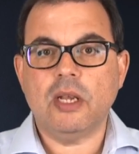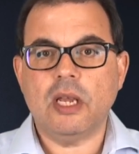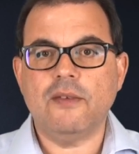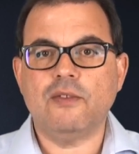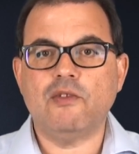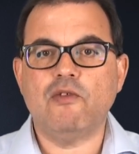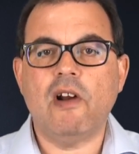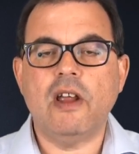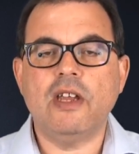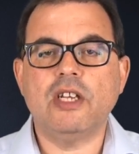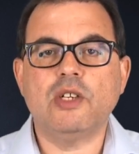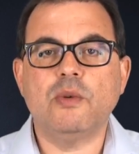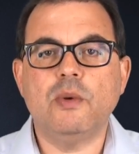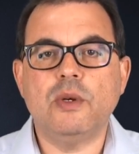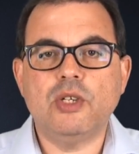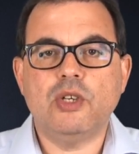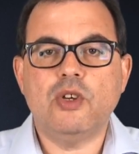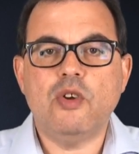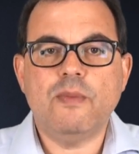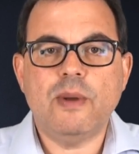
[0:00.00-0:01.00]
that gives rise to
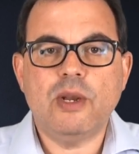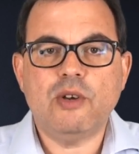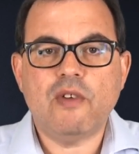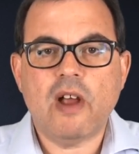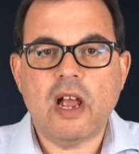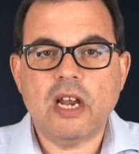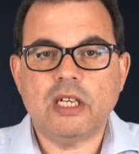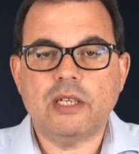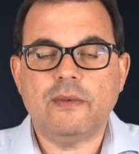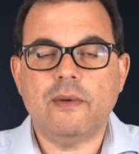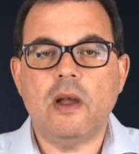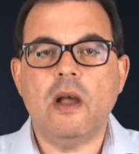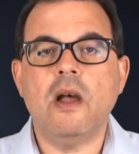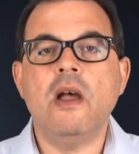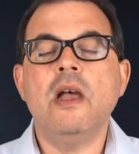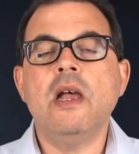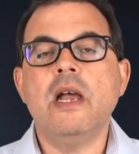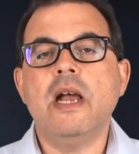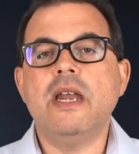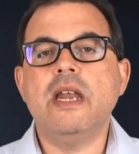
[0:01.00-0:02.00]
a TUPE
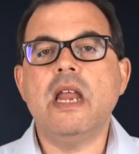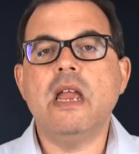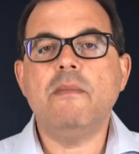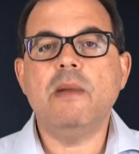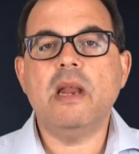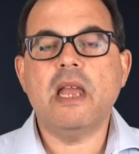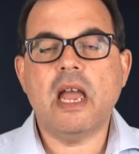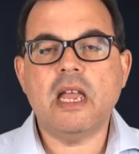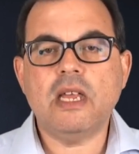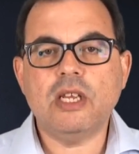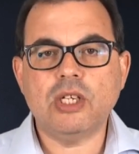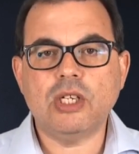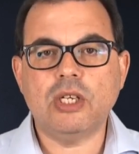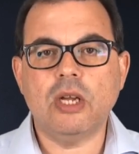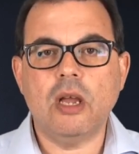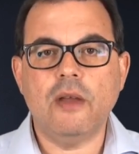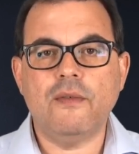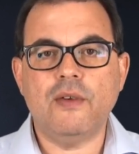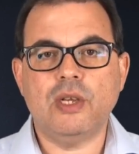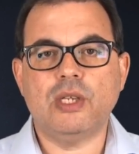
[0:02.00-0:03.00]
transfer, namely a
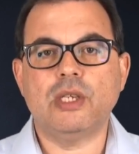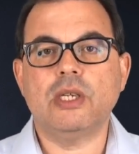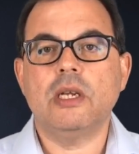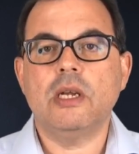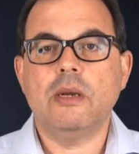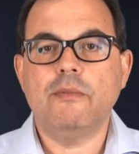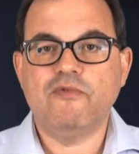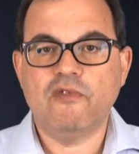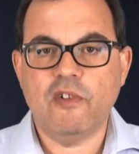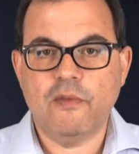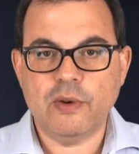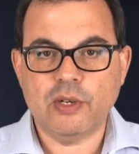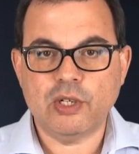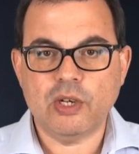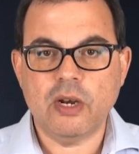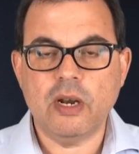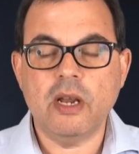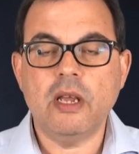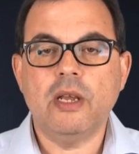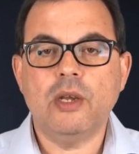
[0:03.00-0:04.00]
service
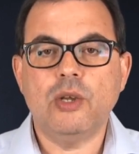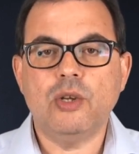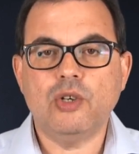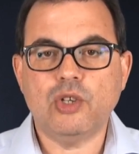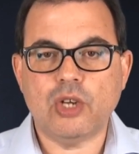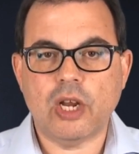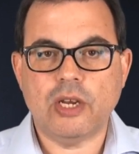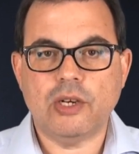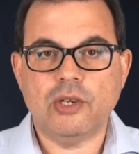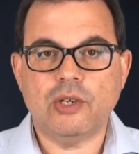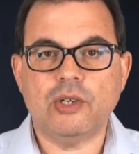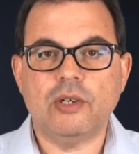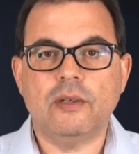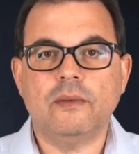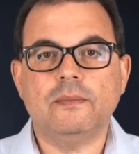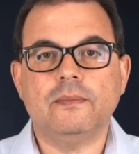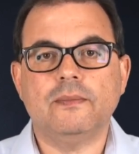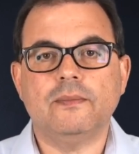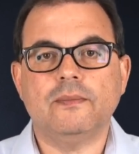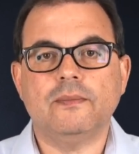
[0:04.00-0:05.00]
provision change.